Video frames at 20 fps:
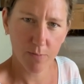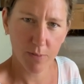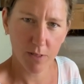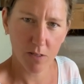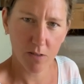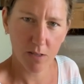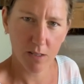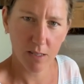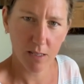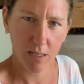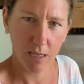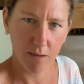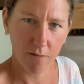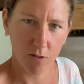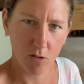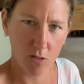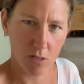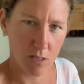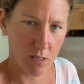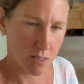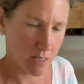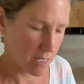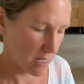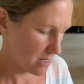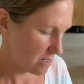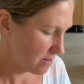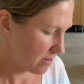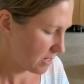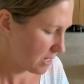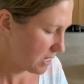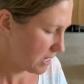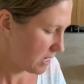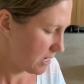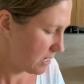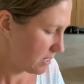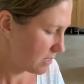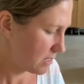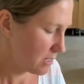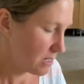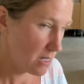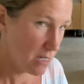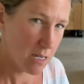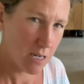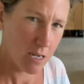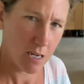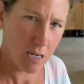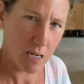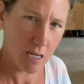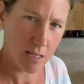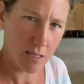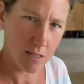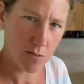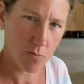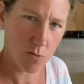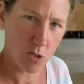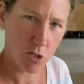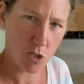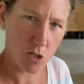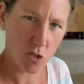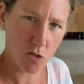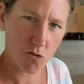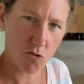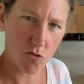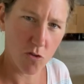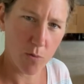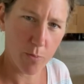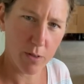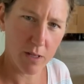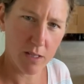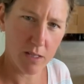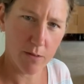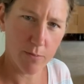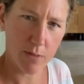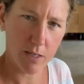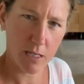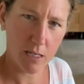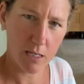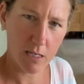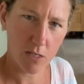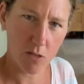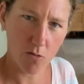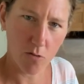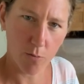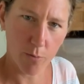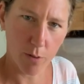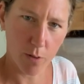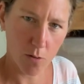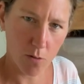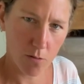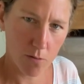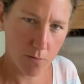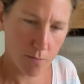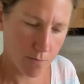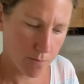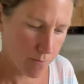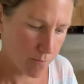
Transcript: So I've got a set of keys and then just dropping them into a bowl.